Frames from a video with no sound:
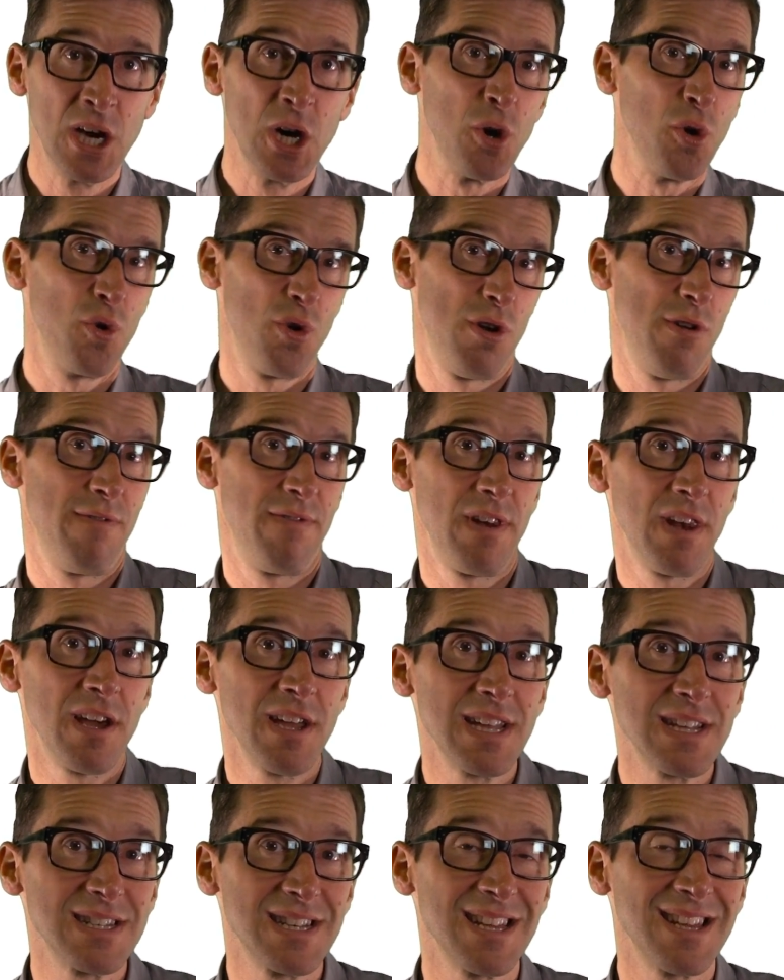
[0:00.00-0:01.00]
or who have
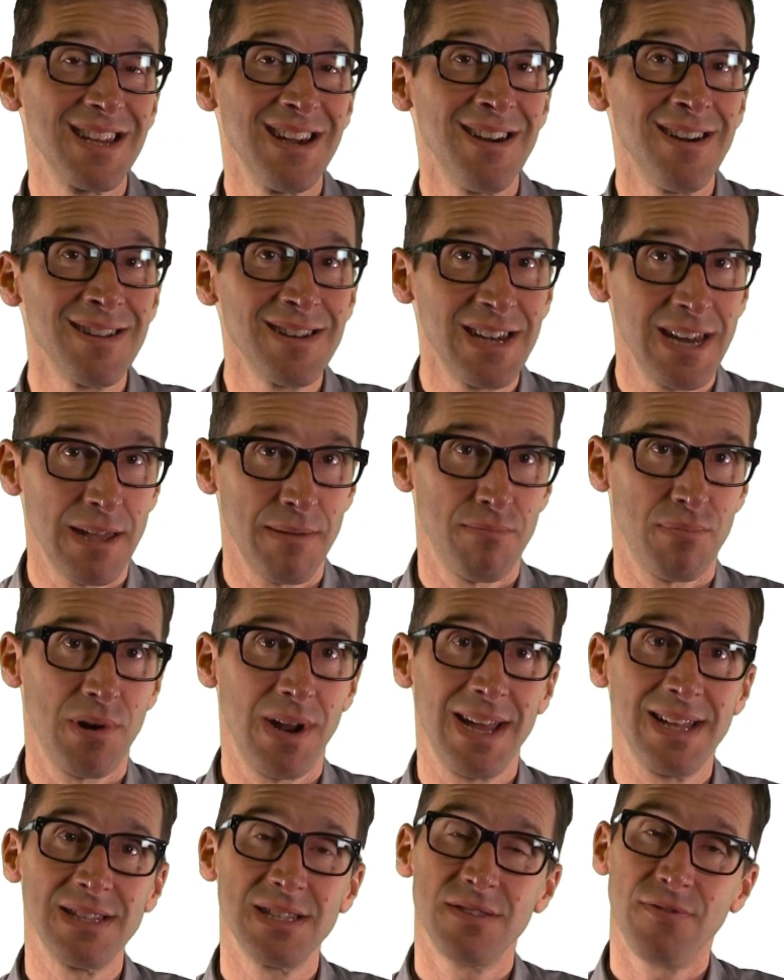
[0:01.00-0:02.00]
liked a gardening
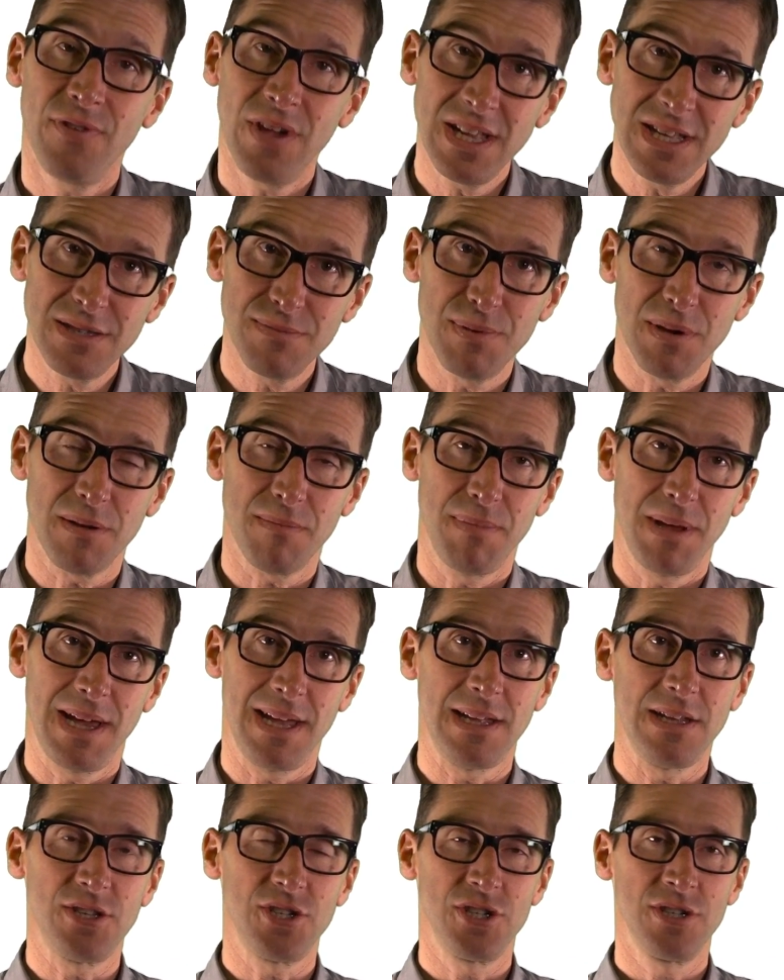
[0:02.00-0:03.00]
brand's Facebook
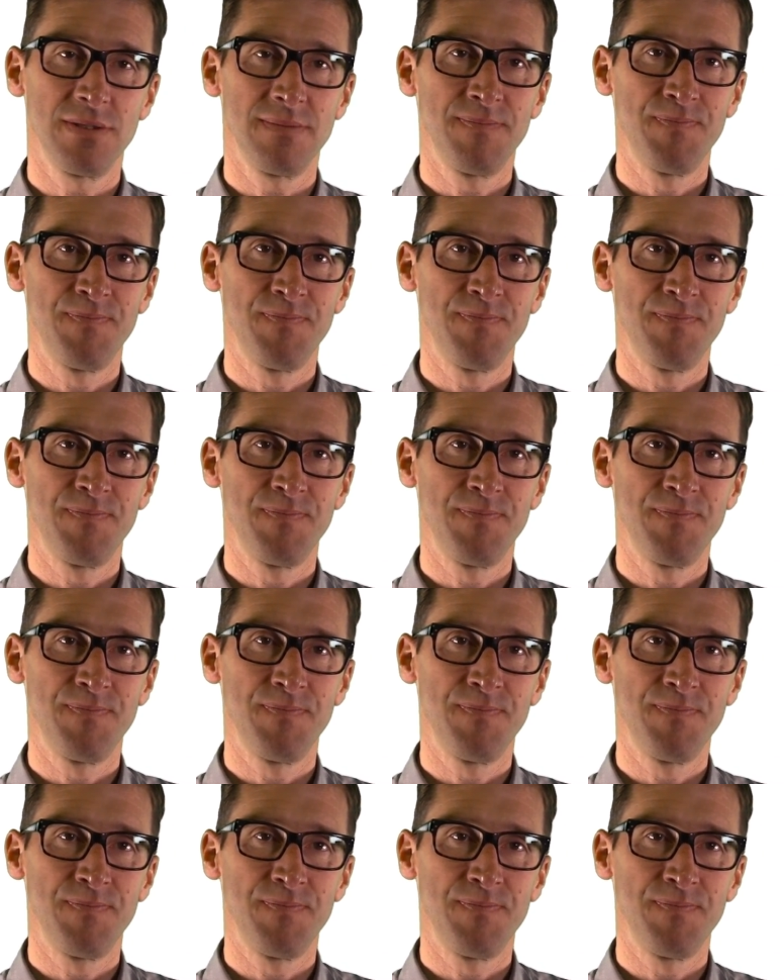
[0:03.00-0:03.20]
page.